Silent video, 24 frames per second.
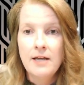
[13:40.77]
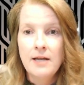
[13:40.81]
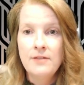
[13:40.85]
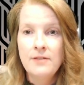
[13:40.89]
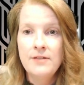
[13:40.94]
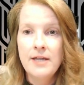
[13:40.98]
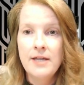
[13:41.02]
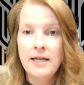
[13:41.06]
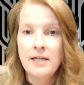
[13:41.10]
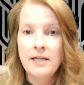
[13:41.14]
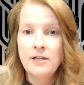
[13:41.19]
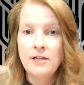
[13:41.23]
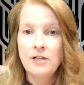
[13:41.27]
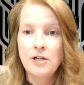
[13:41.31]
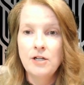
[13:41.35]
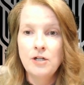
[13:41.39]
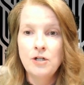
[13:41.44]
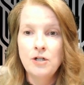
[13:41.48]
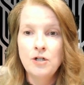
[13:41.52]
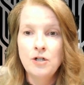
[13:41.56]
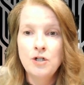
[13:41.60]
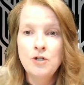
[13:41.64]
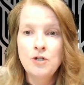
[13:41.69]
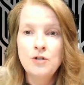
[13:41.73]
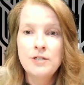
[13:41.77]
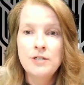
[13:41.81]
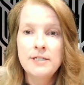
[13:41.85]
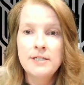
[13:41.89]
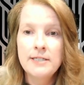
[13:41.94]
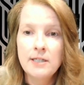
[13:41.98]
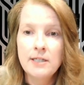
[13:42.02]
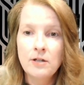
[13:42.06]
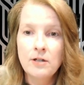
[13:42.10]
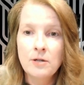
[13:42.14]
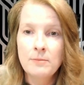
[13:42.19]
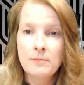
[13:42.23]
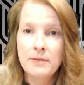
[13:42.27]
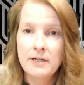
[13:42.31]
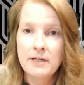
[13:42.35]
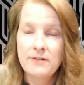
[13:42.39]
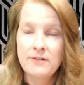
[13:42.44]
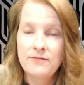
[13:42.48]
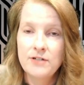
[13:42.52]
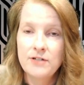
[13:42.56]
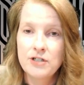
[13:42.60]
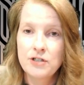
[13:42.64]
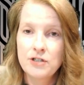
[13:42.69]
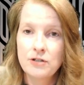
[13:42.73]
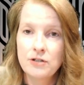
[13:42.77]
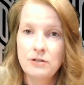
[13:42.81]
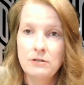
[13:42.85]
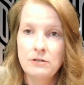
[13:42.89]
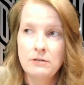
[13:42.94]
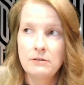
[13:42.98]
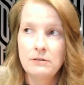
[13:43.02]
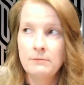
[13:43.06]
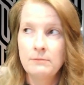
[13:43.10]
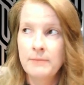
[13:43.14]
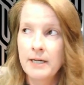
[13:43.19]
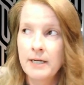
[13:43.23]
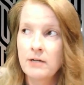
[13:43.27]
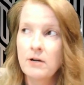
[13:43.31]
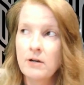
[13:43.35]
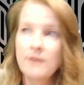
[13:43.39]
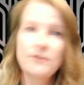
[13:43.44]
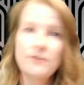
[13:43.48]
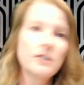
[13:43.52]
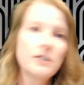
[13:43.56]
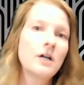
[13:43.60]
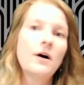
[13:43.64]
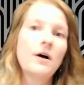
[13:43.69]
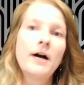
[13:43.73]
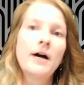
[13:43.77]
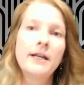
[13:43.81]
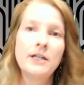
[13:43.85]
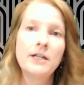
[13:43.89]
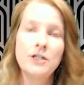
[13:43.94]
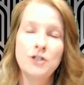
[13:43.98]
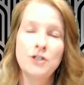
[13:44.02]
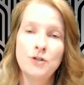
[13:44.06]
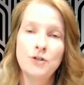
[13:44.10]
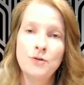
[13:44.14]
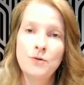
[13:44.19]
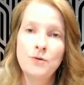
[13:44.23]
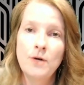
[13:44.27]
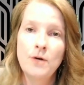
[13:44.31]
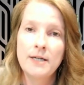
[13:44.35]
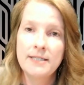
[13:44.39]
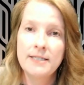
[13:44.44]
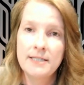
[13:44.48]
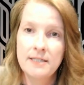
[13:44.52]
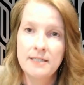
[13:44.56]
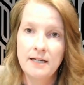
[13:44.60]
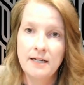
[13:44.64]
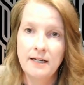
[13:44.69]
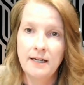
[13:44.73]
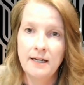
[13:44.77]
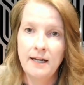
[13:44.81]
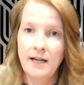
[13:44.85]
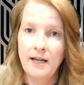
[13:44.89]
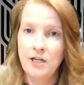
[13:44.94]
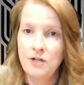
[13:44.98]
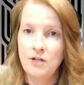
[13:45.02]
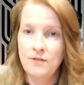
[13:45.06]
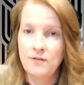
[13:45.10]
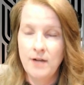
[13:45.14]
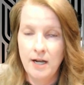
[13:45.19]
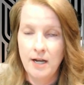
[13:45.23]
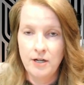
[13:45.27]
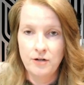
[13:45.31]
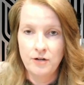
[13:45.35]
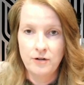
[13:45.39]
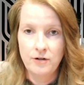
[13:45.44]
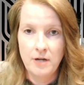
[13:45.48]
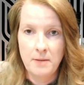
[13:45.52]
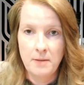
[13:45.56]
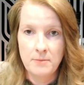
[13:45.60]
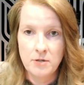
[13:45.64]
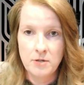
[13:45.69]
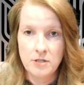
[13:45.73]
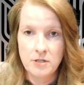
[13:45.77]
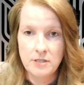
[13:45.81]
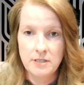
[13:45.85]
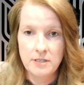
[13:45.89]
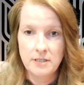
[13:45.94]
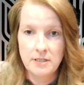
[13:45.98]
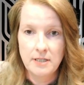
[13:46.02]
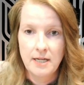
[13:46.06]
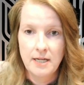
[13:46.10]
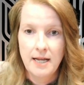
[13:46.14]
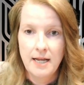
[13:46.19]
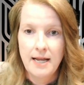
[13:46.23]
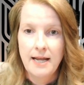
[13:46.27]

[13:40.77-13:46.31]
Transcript: then you still are better off to go ahead and do a study and you've got your numbers,